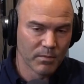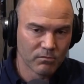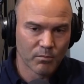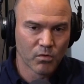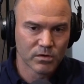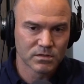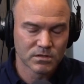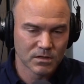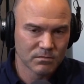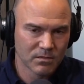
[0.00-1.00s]
have been
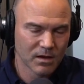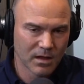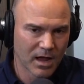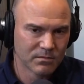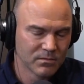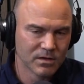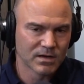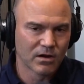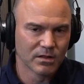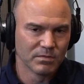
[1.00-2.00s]
reports that I
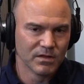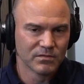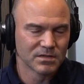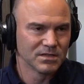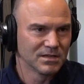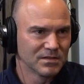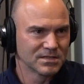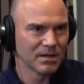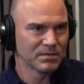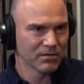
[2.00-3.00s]
entirely believe because he did the
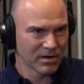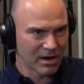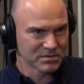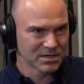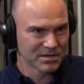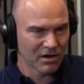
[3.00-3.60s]
same thing when I was in